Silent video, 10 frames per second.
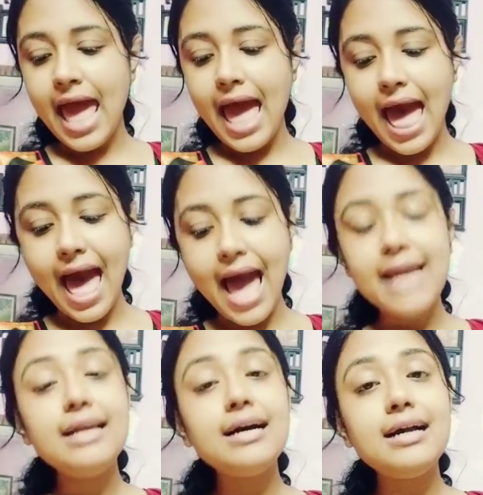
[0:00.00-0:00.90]

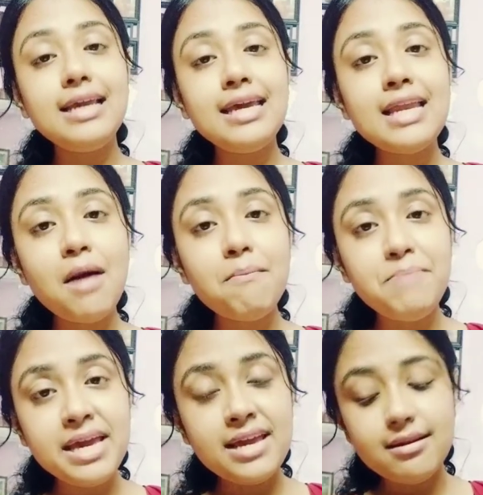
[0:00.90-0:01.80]
Had Alina
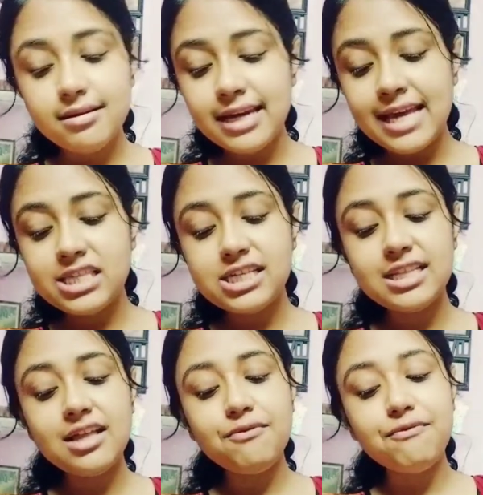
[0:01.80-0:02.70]
been
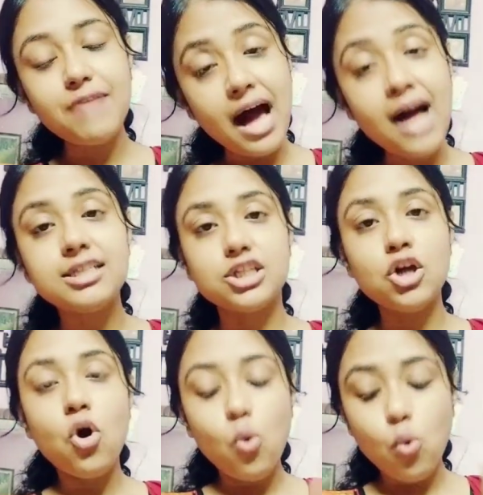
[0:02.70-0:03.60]
arranging the flowers
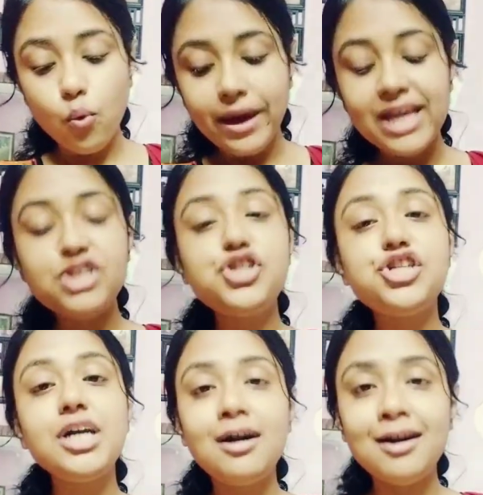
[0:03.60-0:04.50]
when
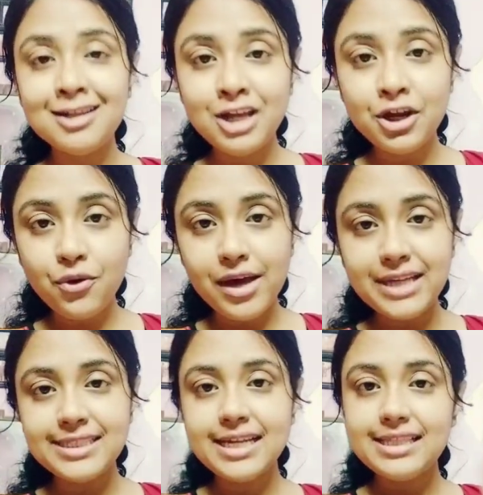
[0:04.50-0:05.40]
she heard the
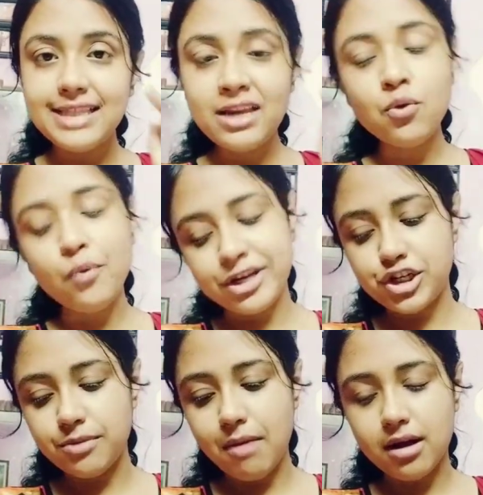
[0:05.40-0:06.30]
noise? Then
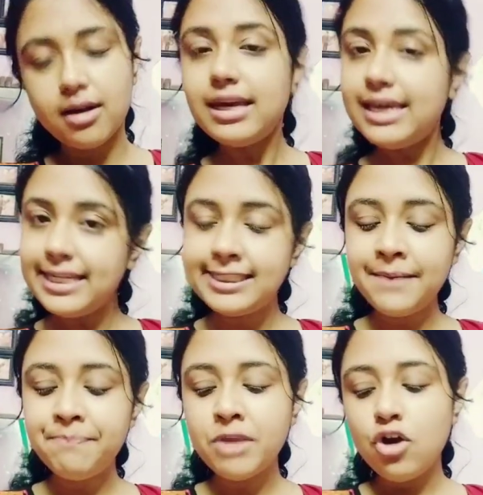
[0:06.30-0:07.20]
question mark. Easy?
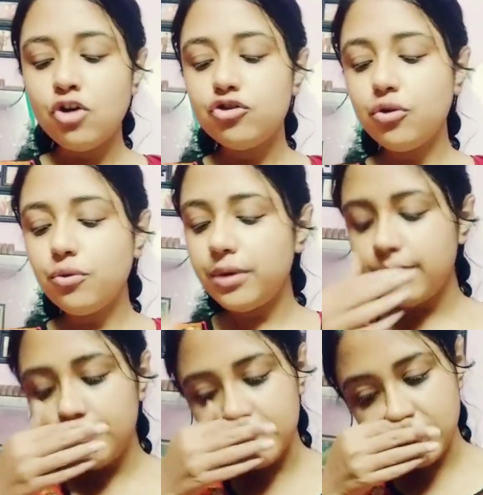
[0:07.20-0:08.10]
So we
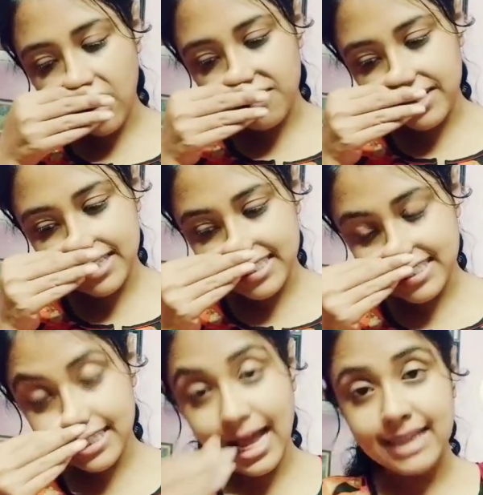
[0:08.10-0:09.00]
will be solving
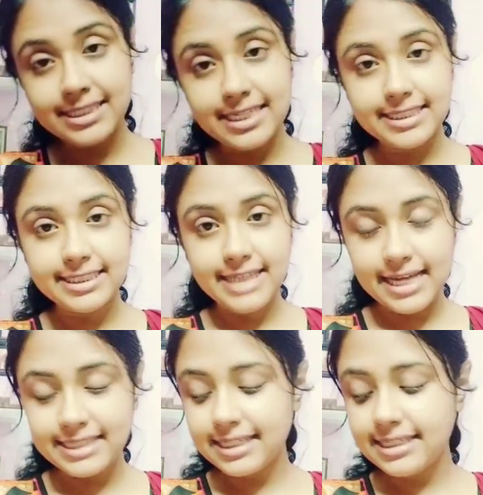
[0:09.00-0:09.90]
this last
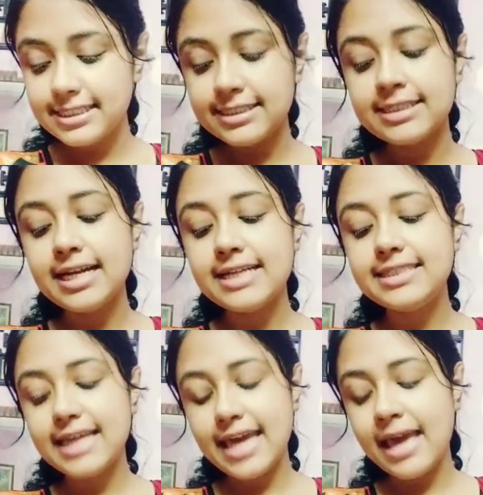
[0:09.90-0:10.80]
exercise, that is
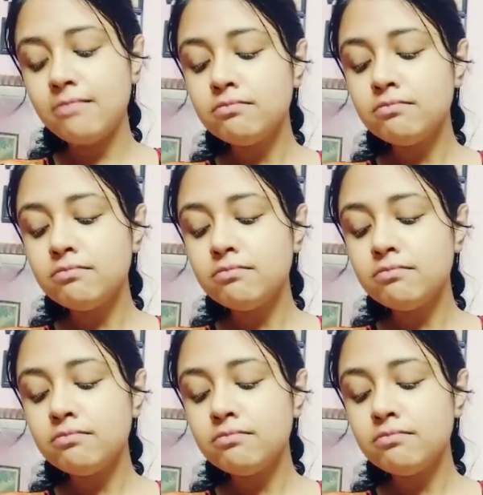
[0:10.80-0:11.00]
exercise K.